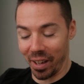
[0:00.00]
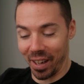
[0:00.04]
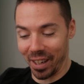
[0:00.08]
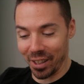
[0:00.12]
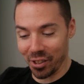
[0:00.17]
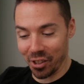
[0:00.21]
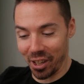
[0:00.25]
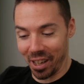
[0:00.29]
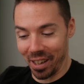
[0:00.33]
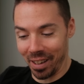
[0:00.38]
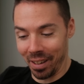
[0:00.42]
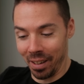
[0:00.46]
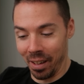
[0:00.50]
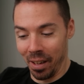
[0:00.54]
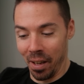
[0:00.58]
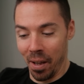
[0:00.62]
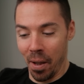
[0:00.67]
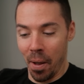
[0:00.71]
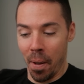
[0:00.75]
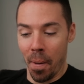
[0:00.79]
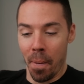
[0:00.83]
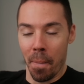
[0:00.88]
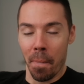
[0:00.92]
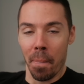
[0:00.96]
I say.
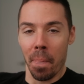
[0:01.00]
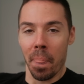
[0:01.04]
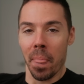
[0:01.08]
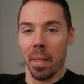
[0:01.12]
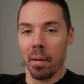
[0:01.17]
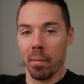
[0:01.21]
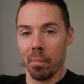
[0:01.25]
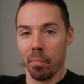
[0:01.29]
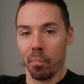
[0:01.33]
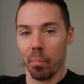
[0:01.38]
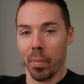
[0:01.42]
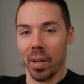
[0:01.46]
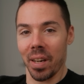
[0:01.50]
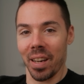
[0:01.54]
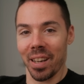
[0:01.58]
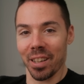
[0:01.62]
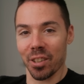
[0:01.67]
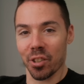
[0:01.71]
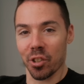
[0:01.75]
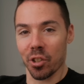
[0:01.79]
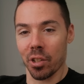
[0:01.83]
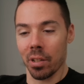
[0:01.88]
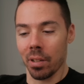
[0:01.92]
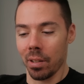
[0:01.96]
My
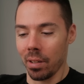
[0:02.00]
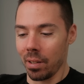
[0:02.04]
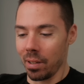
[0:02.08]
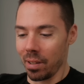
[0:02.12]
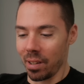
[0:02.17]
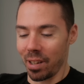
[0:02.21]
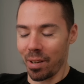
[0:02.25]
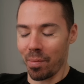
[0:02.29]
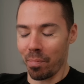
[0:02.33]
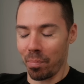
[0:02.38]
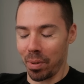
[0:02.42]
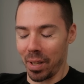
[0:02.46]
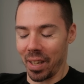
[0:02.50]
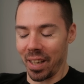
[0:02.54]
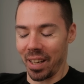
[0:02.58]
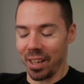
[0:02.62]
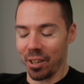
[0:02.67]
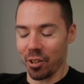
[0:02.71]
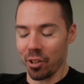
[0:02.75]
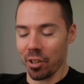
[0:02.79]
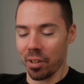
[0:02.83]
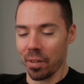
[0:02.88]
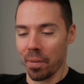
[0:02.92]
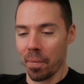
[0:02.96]
next
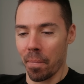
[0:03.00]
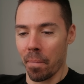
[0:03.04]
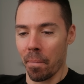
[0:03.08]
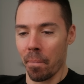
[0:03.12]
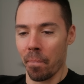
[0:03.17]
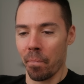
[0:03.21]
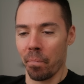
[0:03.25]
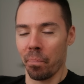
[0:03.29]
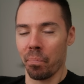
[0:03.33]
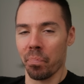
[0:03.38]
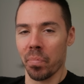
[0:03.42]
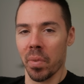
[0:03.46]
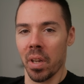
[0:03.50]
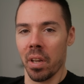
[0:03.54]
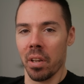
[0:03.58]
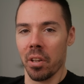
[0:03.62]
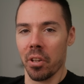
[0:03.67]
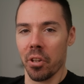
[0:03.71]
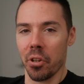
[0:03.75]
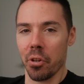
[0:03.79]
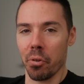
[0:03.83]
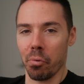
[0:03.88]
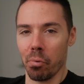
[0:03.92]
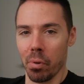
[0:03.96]
complaint.
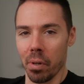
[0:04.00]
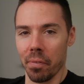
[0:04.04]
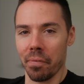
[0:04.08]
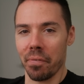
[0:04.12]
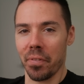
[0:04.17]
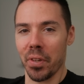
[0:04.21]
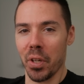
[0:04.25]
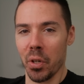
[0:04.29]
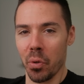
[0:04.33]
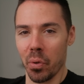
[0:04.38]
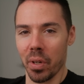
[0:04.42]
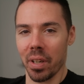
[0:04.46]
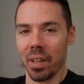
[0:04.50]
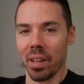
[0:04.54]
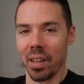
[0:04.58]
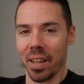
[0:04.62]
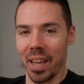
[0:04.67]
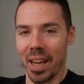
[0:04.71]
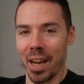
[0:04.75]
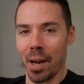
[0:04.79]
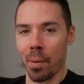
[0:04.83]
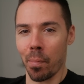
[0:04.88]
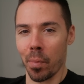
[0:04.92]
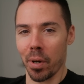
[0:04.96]
You're reviewing a
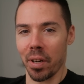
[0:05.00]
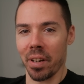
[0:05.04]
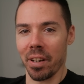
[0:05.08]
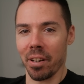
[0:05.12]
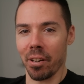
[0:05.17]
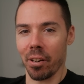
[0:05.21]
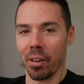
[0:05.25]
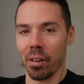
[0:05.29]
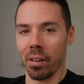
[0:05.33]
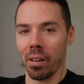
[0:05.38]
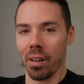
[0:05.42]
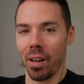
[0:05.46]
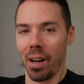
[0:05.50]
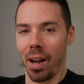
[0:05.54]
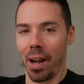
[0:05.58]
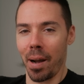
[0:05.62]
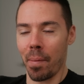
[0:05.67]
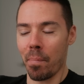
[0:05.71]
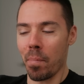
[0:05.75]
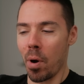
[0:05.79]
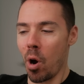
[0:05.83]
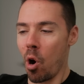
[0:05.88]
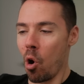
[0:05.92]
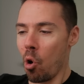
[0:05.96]
camera here.
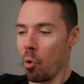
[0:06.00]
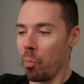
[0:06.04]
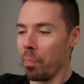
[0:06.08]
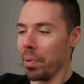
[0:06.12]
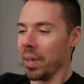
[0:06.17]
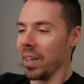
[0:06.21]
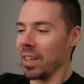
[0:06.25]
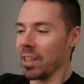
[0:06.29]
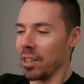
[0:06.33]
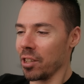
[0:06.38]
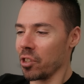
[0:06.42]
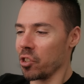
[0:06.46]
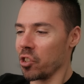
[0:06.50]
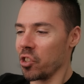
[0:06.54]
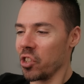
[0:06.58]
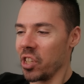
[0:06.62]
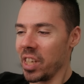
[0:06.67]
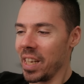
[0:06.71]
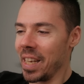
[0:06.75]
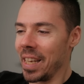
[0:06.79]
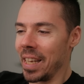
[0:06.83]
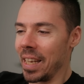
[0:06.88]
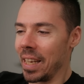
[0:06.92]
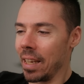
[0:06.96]
I'm hoping to
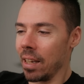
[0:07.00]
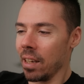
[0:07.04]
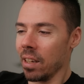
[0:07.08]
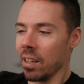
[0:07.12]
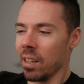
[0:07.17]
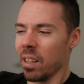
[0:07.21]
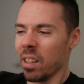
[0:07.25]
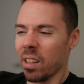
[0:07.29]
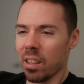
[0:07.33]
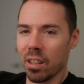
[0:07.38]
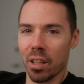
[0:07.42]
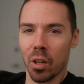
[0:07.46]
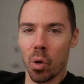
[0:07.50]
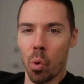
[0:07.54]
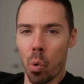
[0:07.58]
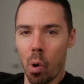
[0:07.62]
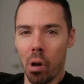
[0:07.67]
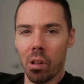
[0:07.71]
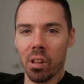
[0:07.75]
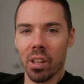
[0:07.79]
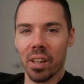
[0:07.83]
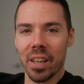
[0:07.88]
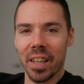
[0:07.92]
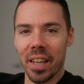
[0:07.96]
see the
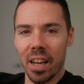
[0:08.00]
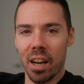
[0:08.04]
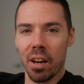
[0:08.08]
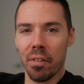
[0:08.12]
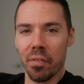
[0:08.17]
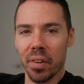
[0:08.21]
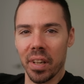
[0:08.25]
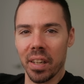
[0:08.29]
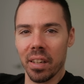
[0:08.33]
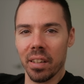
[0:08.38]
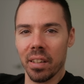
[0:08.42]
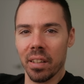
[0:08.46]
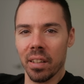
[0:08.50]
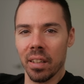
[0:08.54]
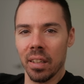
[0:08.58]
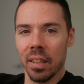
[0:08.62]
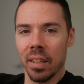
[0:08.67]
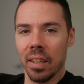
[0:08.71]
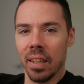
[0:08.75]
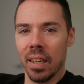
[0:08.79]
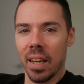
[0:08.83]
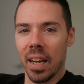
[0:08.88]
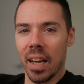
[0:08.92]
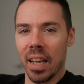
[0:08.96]
quality of it,
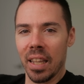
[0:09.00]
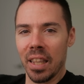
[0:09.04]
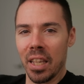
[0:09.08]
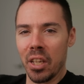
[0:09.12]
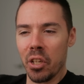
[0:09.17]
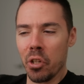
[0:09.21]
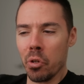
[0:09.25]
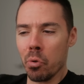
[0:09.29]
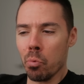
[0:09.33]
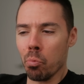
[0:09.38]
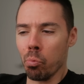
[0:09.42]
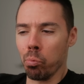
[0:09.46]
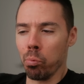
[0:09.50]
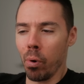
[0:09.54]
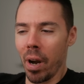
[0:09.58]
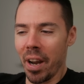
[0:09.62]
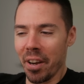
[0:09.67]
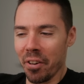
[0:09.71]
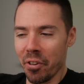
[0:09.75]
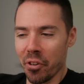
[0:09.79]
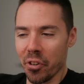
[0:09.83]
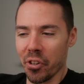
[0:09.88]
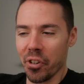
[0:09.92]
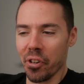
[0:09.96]
and then you
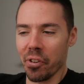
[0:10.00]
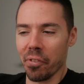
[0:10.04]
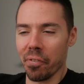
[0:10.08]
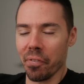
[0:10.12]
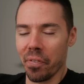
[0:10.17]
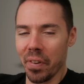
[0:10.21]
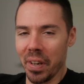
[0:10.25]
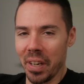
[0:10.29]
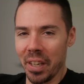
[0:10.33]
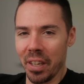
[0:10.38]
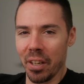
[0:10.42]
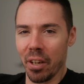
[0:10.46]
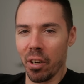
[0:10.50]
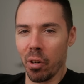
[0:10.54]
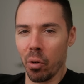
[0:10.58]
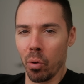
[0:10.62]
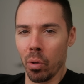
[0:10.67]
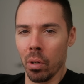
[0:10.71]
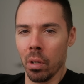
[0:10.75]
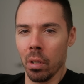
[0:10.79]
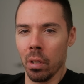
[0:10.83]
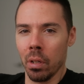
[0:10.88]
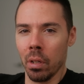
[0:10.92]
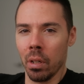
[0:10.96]
render your video
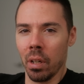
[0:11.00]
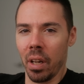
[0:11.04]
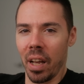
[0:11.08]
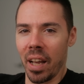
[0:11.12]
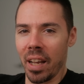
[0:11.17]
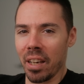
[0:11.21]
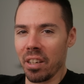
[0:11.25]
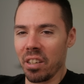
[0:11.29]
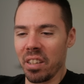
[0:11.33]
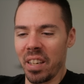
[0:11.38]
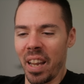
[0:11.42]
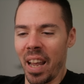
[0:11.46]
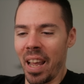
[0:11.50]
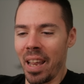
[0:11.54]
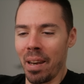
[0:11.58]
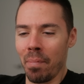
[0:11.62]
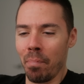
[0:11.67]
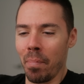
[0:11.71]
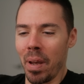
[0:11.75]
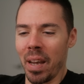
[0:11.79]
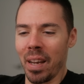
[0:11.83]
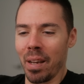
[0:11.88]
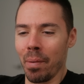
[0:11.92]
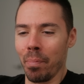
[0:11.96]
at 10
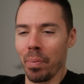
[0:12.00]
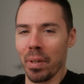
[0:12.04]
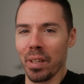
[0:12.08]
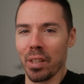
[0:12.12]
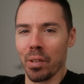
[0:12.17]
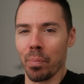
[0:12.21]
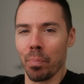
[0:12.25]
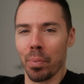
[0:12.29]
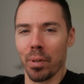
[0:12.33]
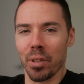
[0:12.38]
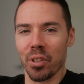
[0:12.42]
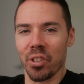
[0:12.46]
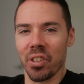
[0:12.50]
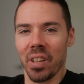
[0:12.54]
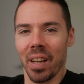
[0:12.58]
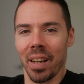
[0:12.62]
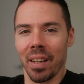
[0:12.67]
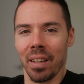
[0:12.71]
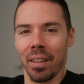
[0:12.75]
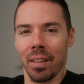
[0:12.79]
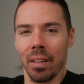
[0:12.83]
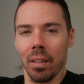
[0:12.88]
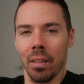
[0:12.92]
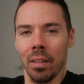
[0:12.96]
megabits per
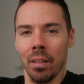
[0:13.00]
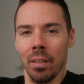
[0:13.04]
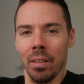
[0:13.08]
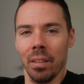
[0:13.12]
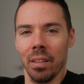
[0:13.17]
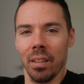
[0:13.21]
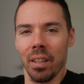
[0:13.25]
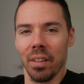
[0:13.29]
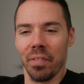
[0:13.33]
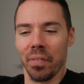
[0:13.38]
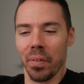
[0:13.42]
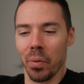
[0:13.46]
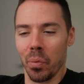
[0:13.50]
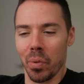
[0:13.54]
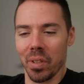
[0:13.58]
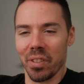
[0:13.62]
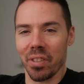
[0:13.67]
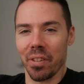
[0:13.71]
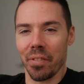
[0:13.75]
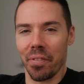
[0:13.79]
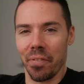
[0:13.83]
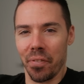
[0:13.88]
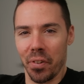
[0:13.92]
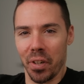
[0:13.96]
second, if it was
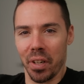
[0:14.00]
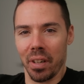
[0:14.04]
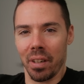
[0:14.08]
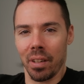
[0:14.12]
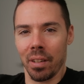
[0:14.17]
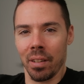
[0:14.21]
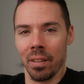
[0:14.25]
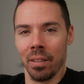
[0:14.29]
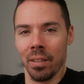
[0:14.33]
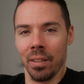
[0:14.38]
a foot,